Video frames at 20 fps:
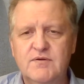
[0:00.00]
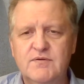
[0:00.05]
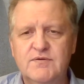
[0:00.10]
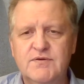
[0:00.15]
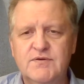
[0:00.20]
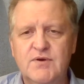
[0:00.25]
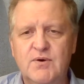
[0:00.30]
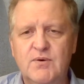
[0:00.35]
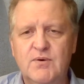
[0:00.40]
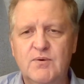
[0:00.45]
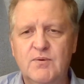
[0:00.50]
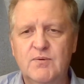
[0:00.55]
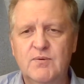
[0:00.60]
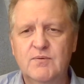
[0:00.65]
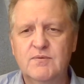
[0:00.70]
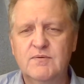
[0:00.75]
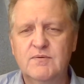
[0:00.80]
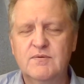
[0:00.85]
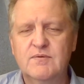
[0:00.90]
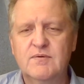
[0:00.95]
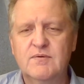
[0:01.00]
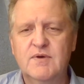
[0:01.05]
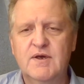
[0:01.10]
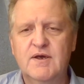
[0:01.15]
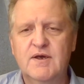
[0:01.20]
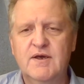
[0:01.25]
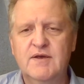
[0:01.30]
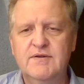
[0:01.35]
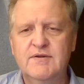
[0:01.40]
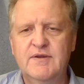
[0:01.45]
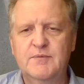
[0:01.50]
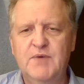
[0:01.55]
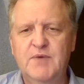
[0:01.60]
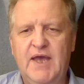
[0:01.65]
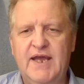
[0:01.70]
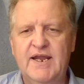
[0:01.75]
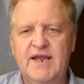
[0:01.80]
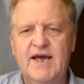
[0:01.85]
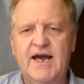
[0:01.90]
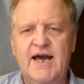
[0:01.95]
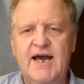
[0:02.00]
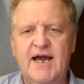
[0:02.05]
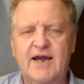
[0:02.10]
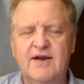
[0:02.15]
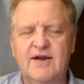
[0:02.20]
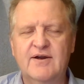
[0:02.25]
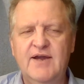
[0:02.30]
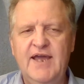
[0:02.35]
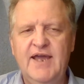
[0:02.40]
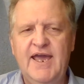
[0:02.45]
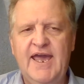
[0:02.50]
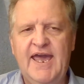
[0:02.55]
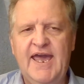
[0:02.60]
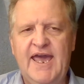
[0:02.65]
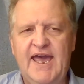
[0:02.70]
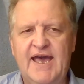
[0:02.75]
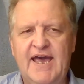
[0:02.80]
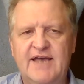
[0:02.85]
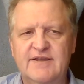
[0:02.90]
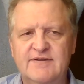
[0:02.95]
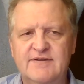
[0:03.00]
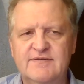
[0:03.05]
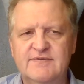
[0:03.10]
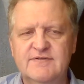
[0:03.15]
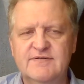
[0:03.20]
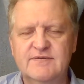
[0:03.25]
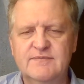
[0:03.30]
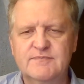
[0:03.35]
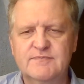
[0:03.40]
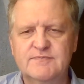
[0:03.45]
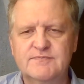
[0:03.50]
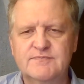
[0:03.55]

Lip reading: so then we got har, has.